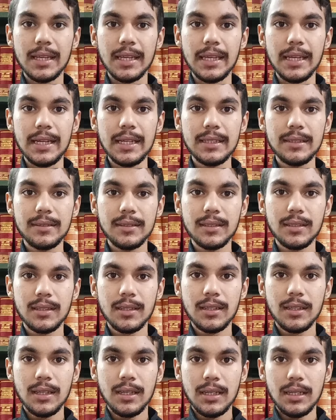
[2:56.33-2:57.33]
Eighth,
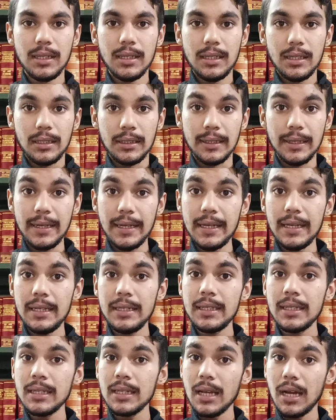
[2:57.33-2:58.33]
the
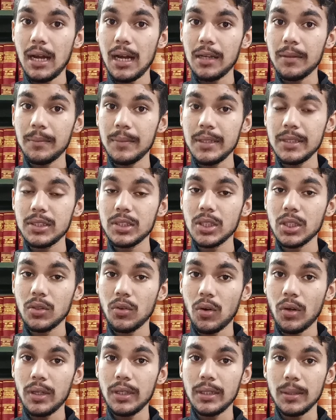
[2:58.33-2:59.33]
Indian Army's
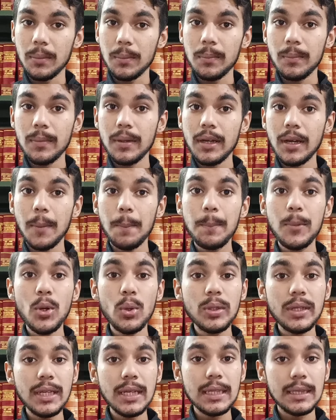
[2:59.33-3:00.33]
Quantum
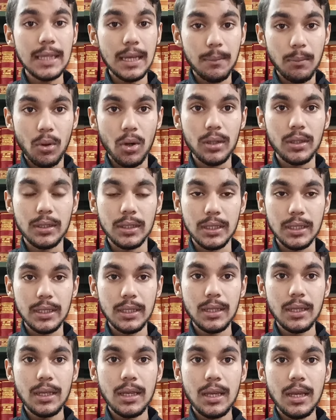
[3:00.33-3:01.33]
Computing Laboratory